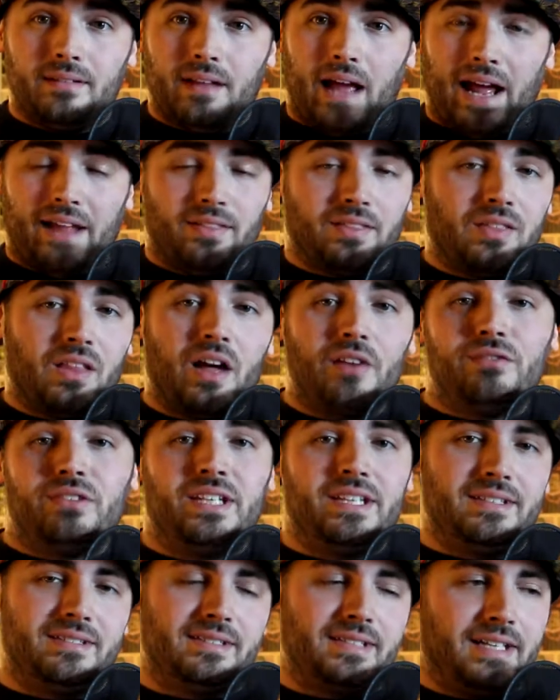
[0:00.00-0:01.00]
I love
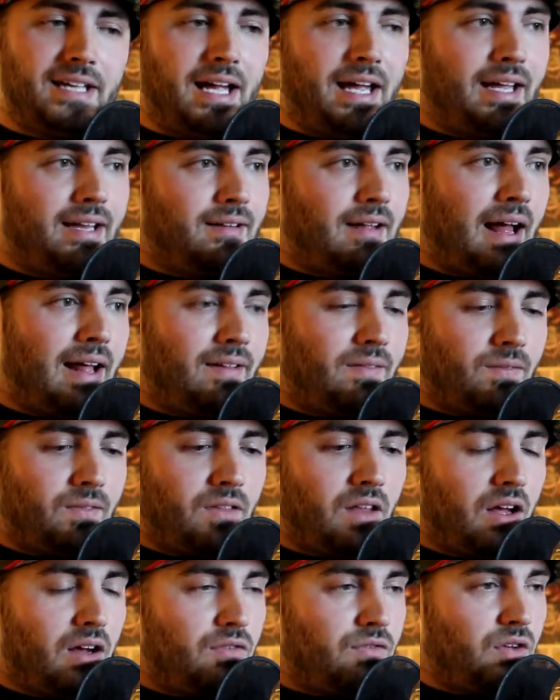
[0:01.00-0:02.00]
DC. I
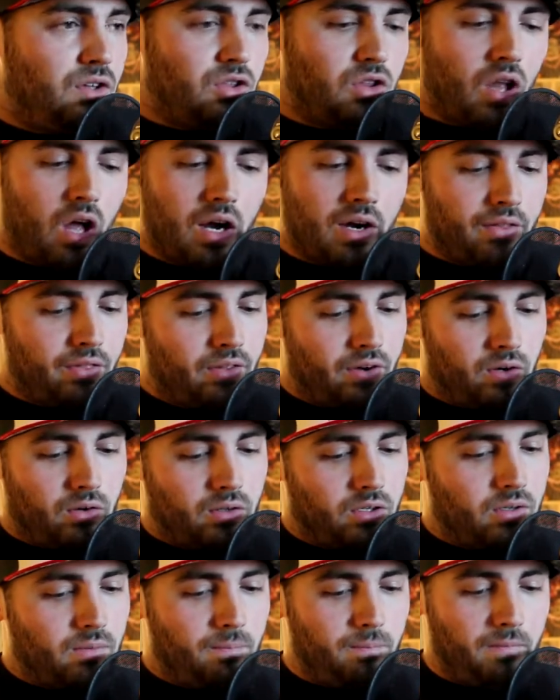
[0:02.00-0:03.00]
love a lot of
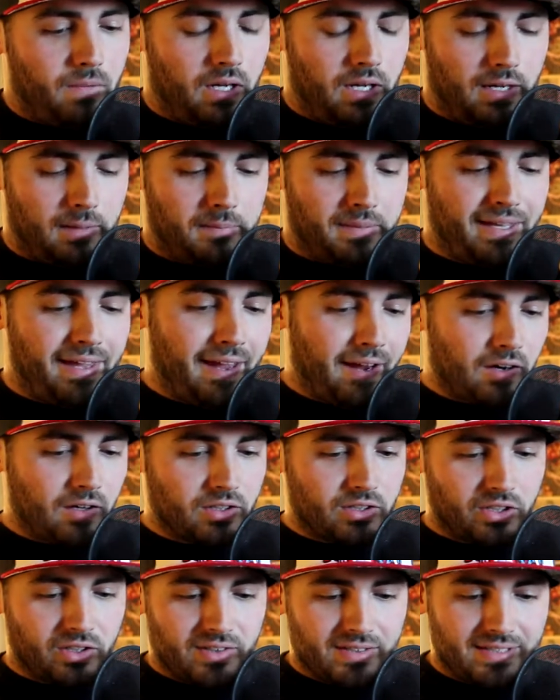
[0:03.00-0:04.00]
their
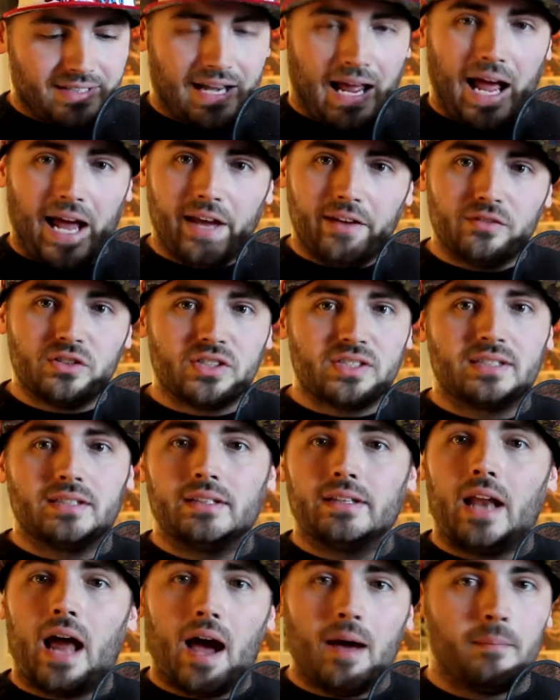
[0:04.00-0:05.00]
characters, and I have just
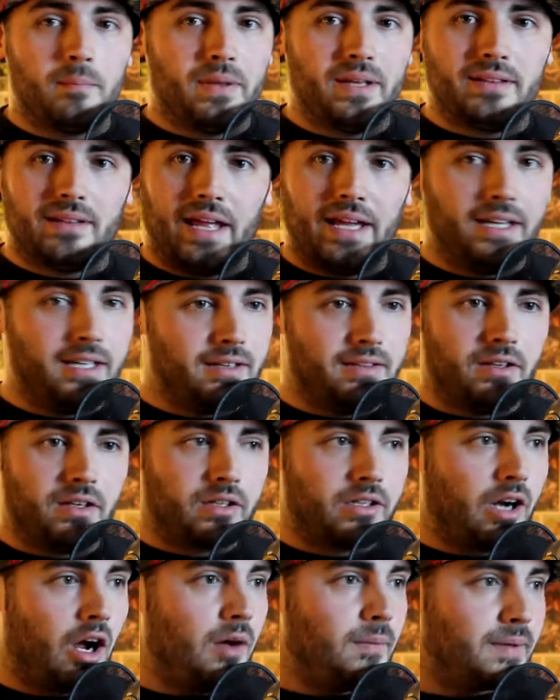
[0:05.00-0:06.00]
not been liking their
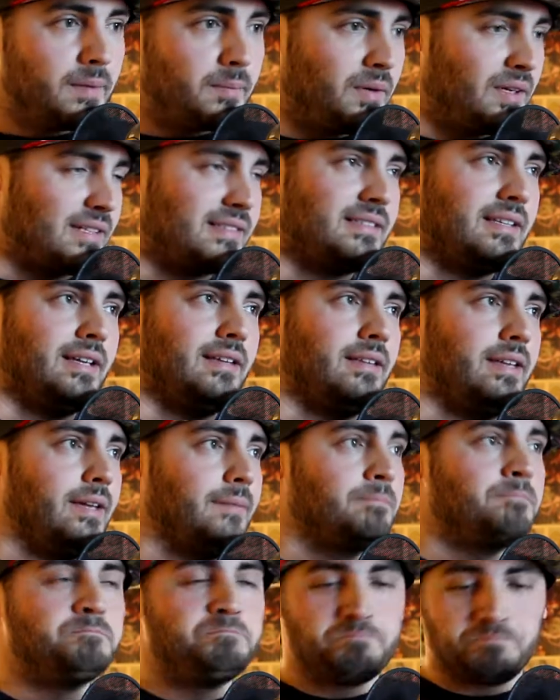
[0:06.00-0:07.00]
comic books lately.